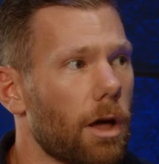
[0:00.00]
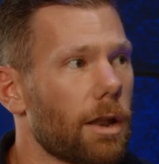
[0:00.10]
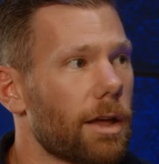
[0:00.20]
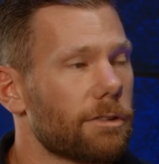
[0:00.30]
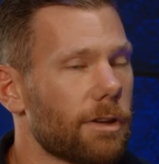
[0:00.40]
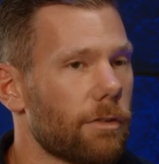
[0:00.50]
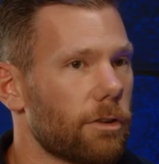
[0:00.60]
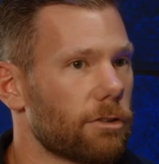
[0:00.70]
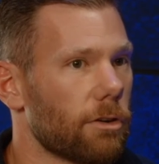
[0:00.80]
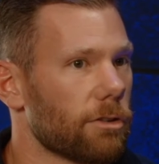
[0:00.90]
a lot of that stuff,
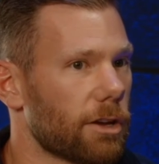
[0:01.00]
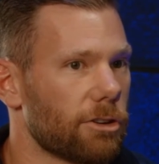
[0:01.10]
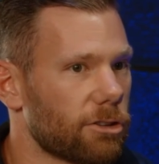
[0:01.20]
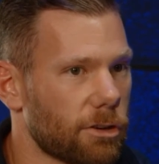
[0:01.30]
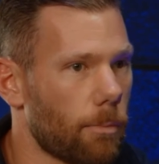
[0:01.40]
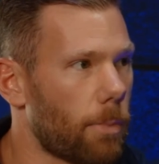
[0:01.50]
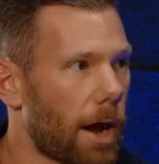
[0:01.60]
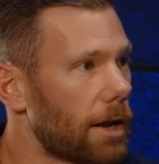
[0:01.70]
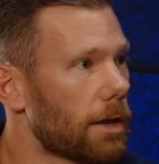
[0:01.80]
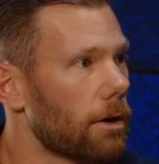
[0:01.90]
and so it was just
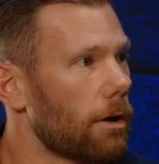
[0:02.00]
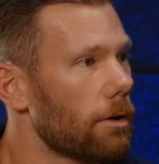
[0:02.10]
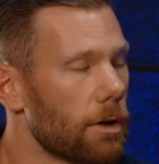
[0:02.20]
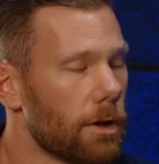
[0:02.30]
combining it all.